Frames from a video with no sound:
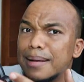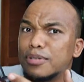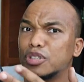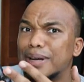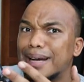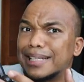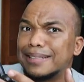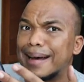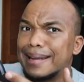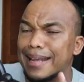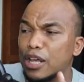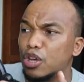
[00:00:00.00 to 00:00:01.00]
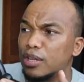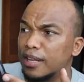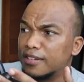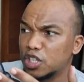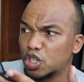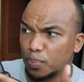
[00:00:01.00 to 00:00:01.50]
them directly right there.
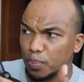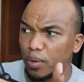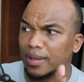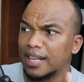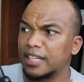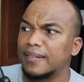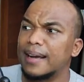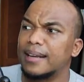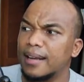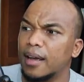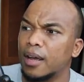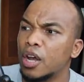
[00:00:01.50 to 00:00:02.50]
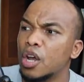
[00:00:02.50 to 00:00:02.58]
There is a support link right here